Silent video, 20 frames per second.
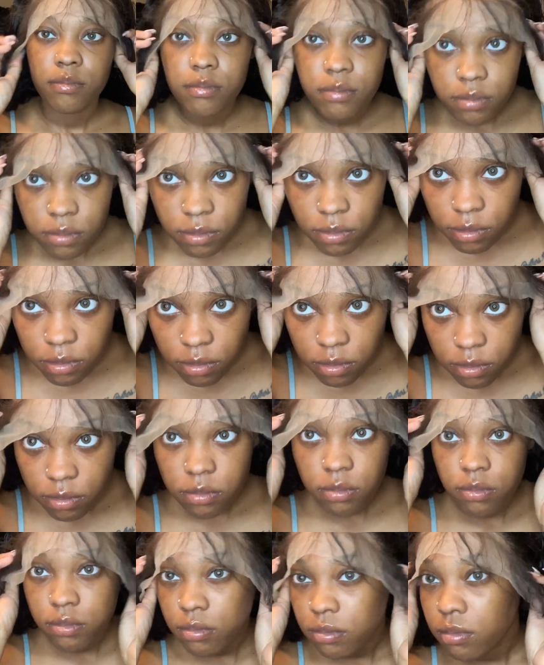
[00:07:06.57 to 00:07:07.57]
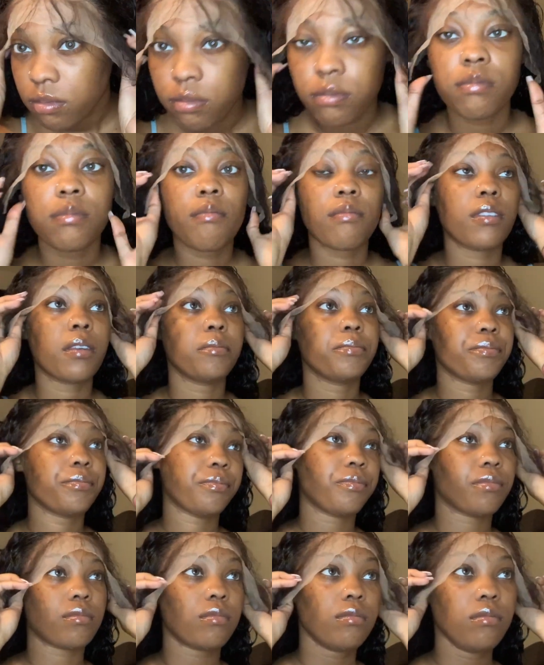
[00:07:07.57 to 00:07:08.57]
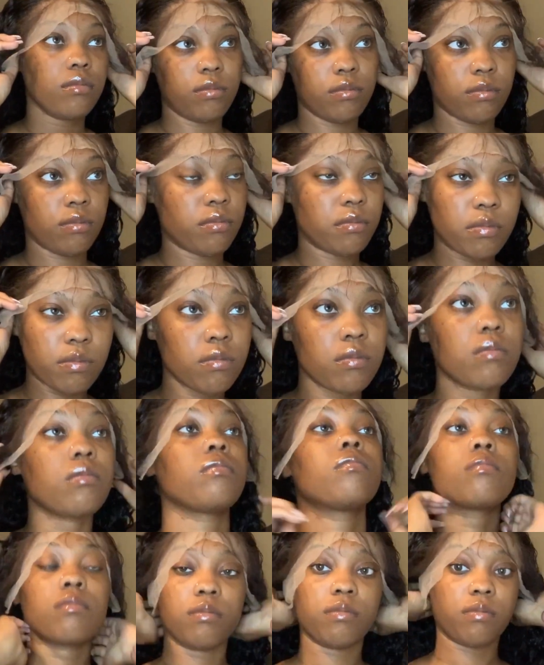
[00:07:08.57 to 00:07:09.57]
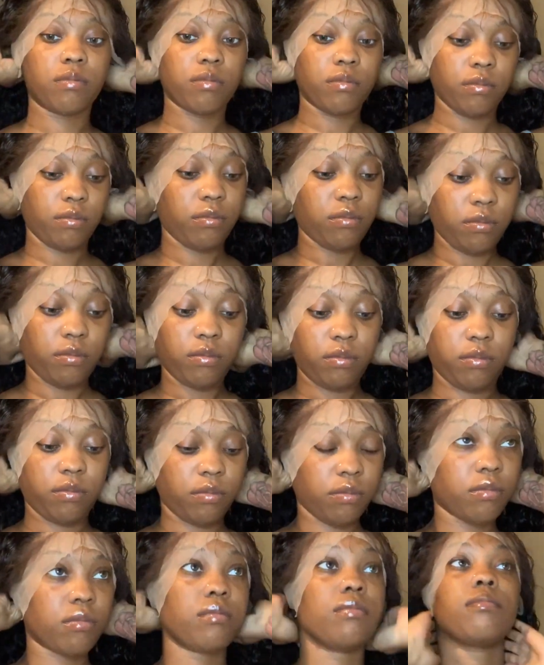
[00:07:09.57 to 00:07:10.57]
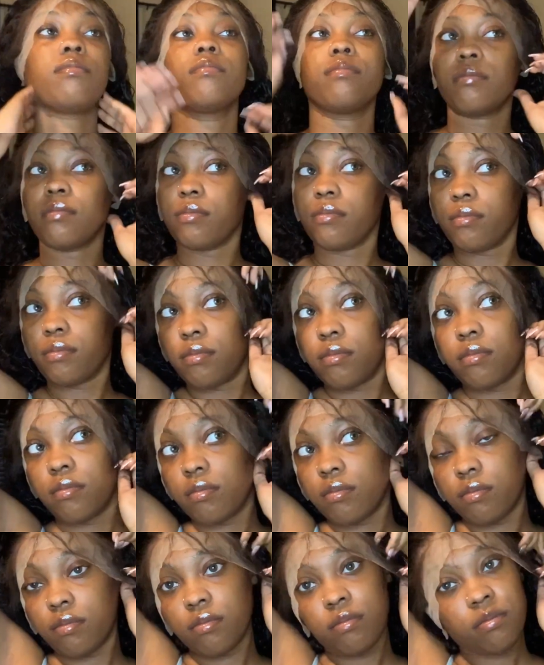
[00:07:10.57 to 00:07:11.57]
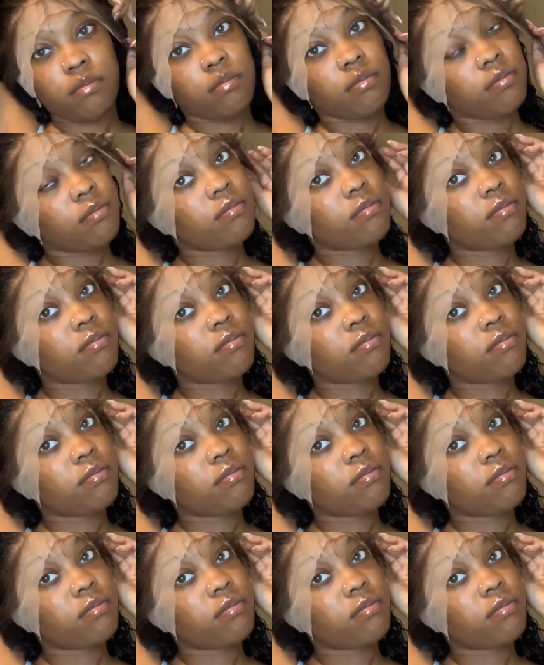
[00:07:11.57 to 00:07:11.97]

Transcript: fitting the wig to my head, and I'm gonna be cutting the ear tabs off.